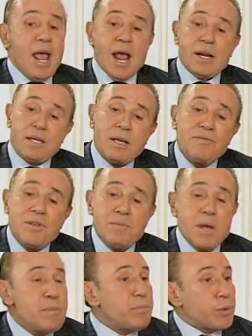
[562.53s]
and give
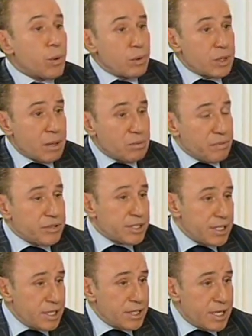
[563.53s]
them a program of
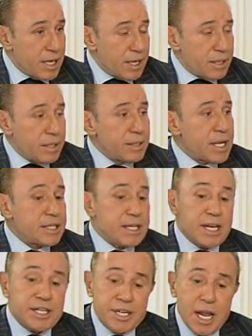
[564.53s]
skin care that
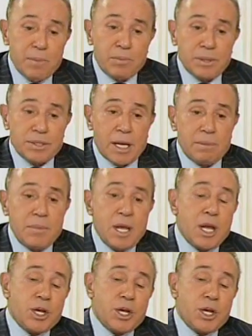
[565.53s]
enable them